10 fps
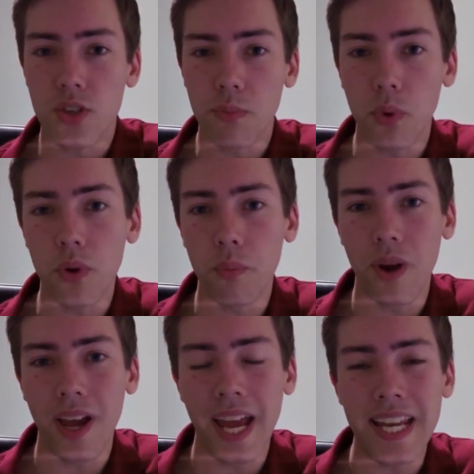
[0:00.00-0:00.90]
to the
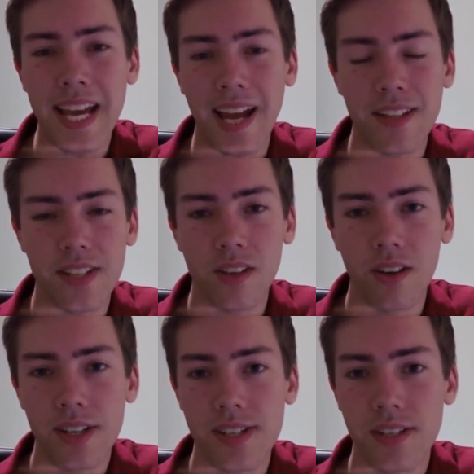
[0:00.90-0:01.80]
point where any
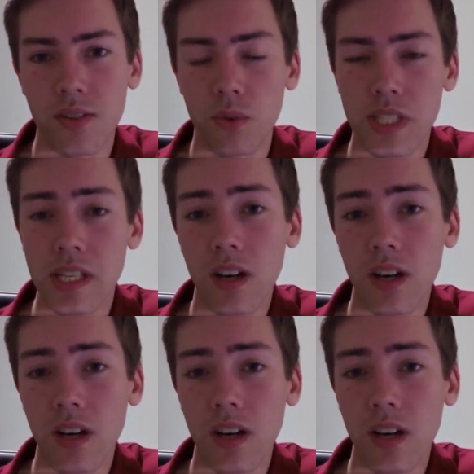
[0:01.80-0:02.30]
anti-icing or